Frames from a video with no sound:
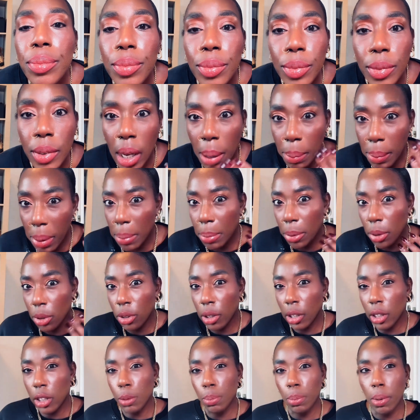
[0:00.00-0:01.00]
I'm able to
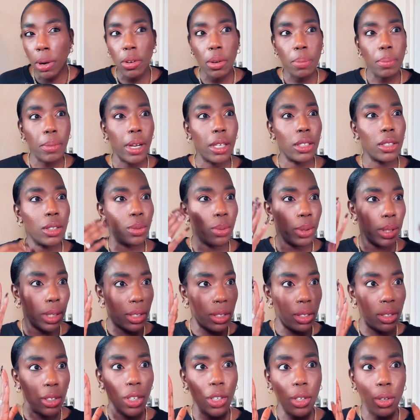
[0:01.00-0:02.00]
experiment with,
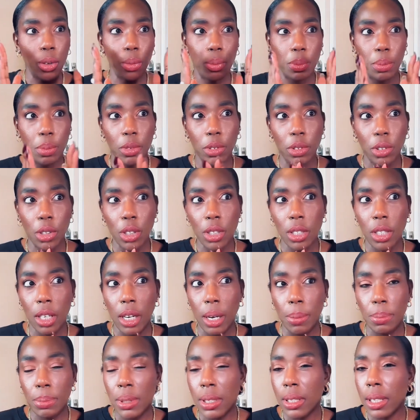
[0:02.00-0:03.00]
you know, using
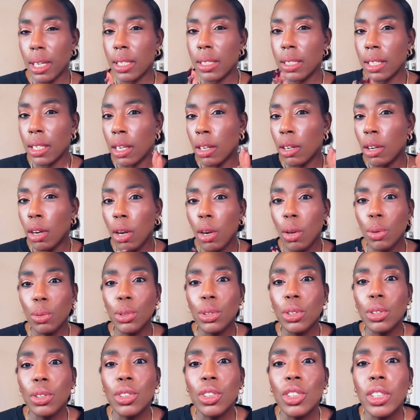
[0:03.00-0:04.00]
lipsticks that are close
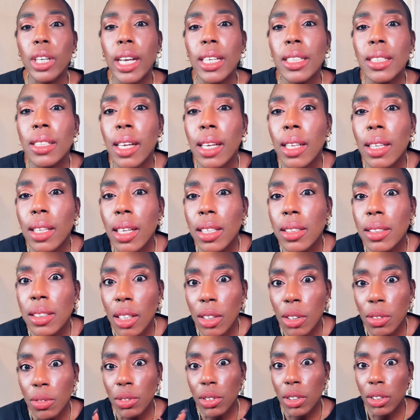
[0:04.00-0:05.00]
to shades like this, instead
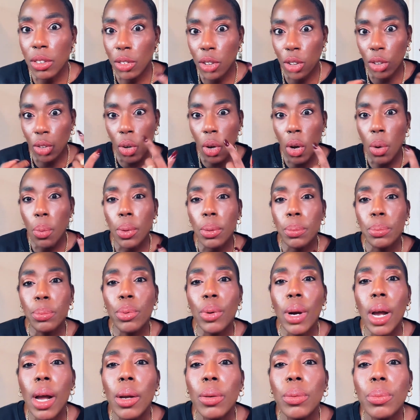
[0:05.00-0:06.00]
of just going with
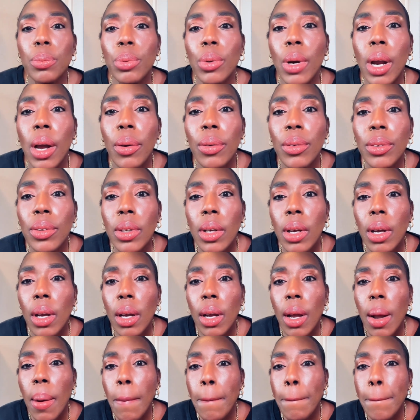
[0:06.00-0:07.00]
brown,
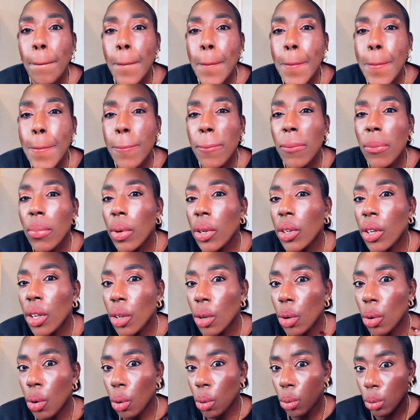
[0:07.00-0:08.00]
you know,
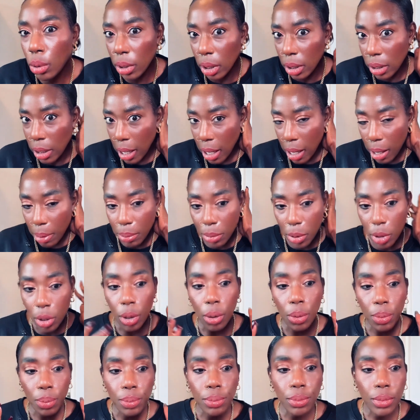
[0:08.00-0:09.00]
all the time.
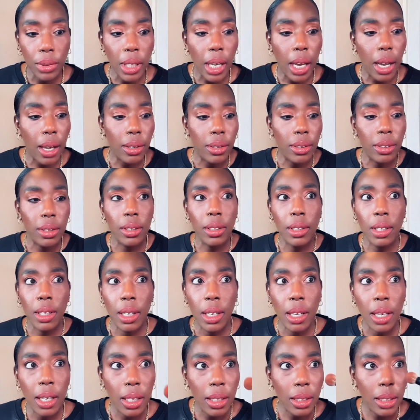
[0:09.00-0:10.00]
So yeah,
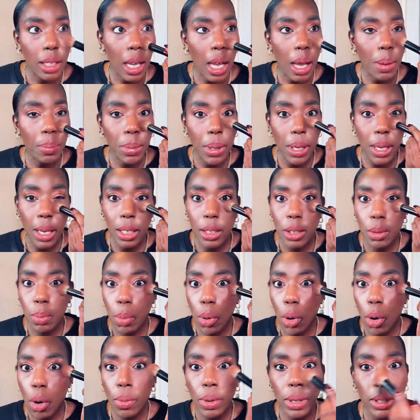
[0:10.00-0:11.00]
happy
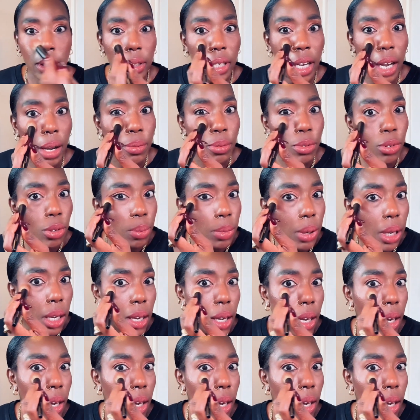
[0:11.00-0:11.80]
exploring time for me.